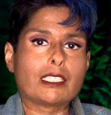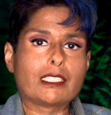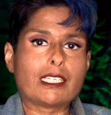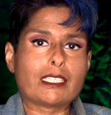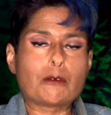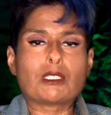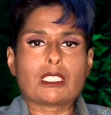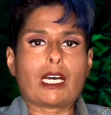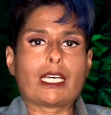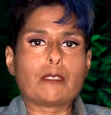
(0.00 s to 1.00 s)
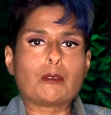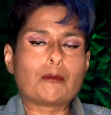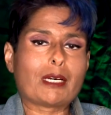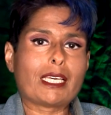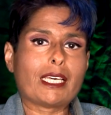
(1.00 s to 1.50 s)
that there was an item in
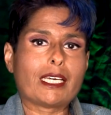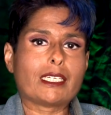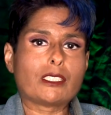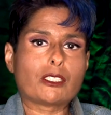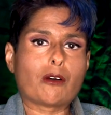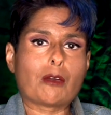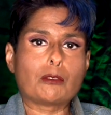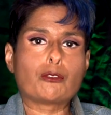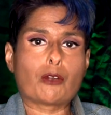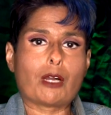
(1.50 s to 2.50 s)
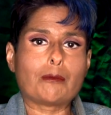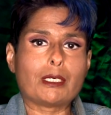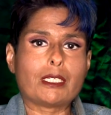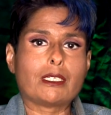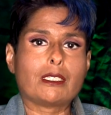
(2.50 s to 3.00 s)
my hand, so I would drop it.